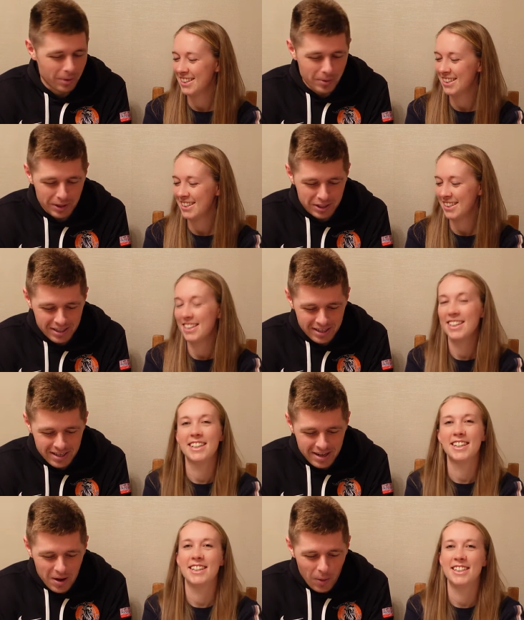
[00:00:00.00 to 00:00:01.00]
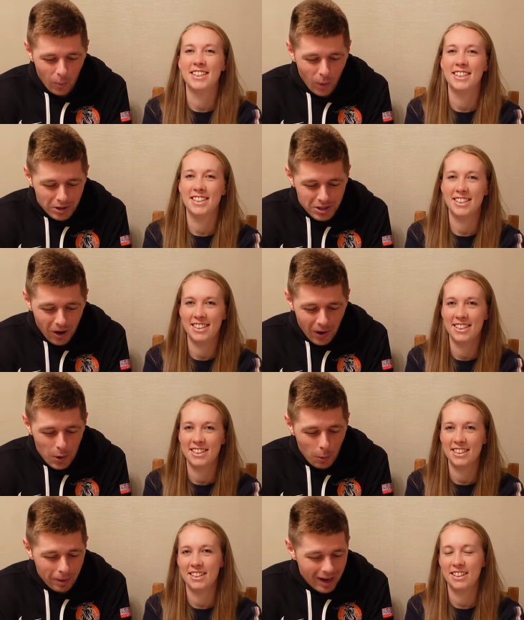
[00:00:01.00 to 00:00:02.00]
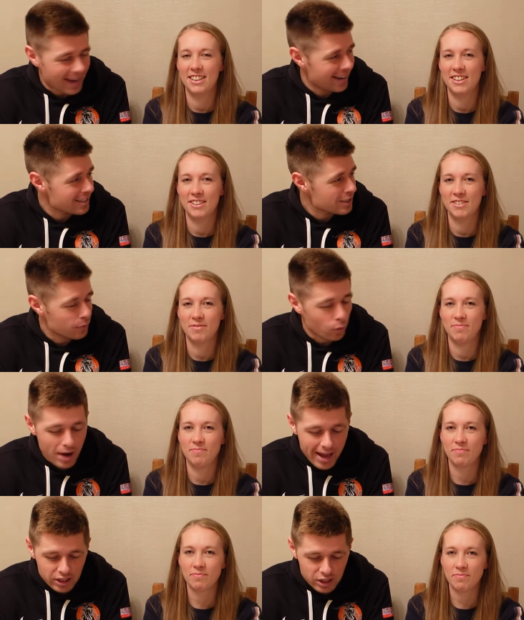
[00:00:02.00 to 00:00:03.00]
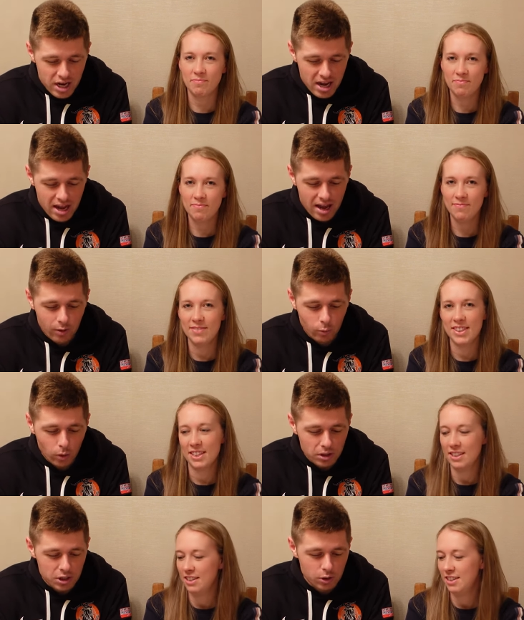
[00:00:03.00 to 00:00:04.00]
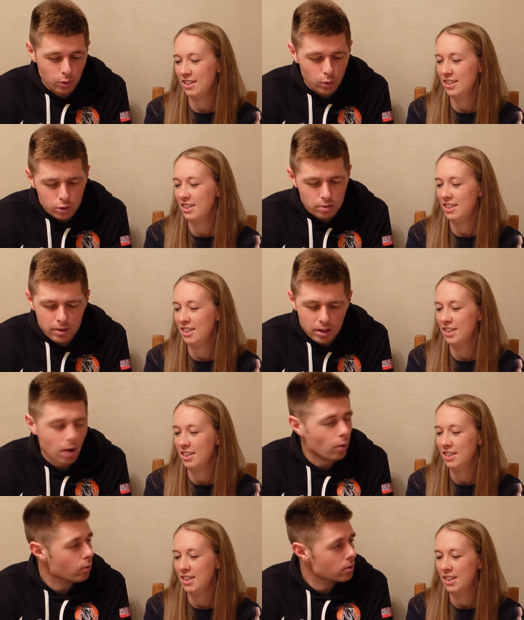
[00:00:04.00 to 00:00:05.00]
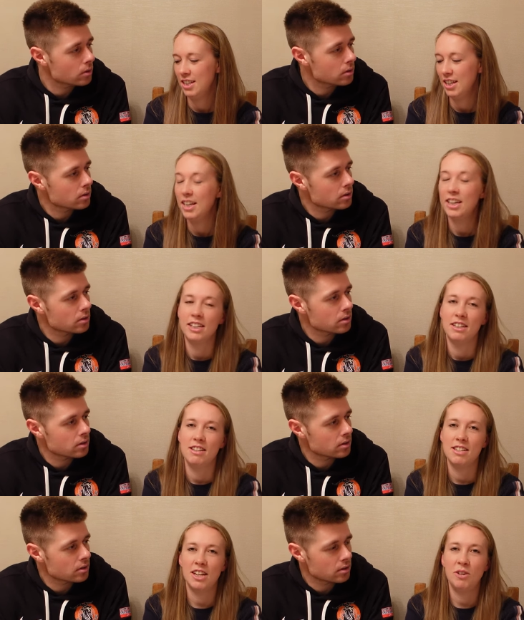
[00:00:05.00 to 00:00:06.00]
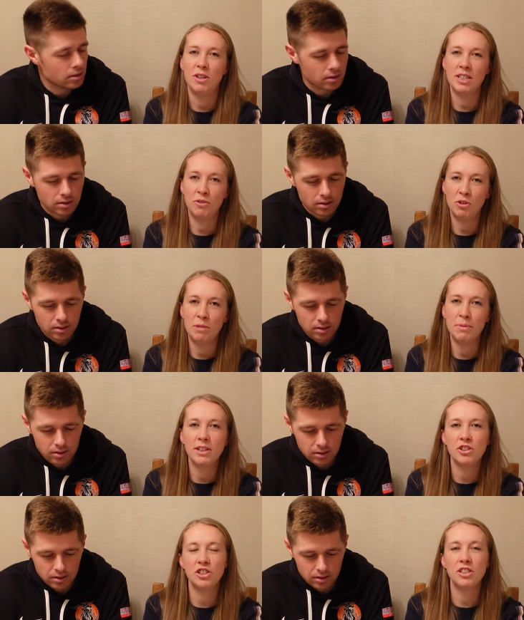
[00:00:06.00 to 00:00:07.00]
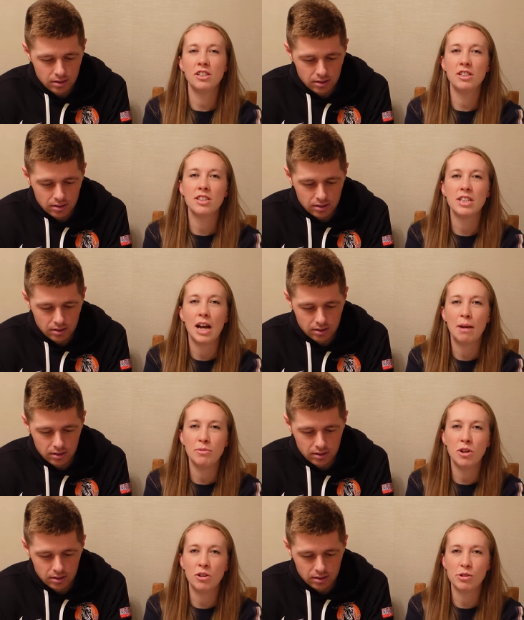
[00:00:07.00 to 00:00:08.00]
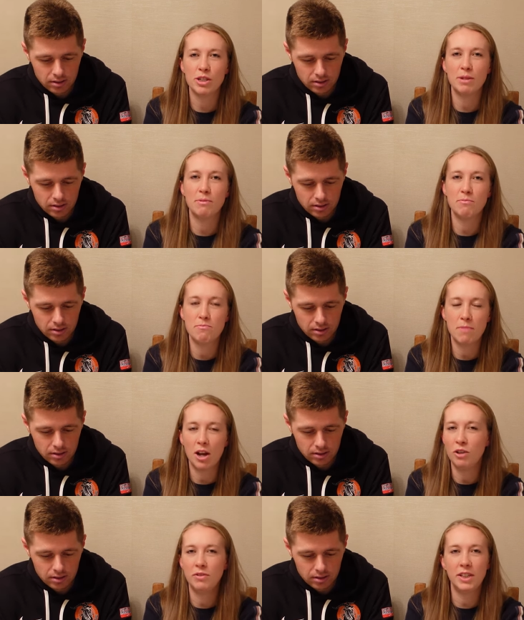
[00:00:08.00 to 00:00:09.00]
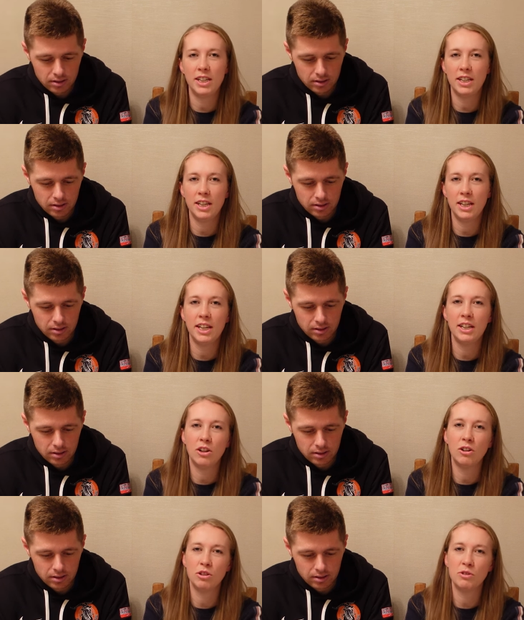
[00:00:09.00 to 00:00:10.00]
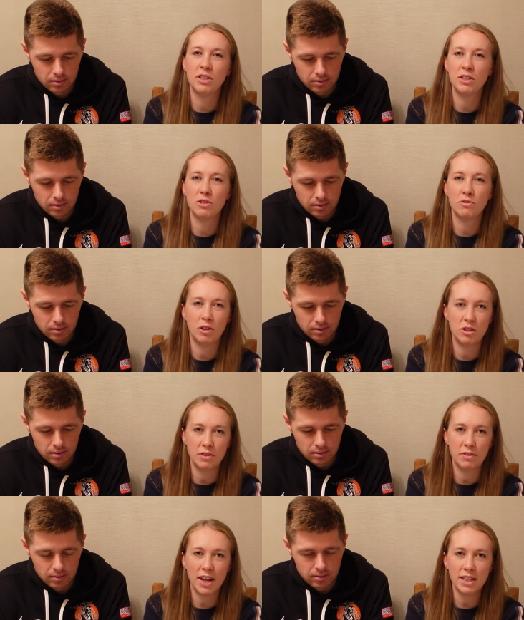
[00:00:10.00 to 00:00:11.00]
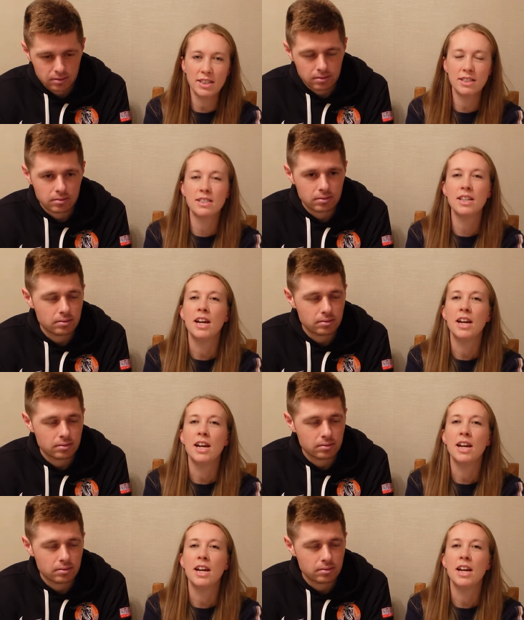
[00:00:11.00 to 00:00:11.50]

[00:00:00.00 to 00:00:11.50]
Speaker 1: one question. What are your plans for next year, and what is your ultimate goal? So,
Speaker 2: as I've already mentioned, I'm not overly keen on doing sort of loads of events.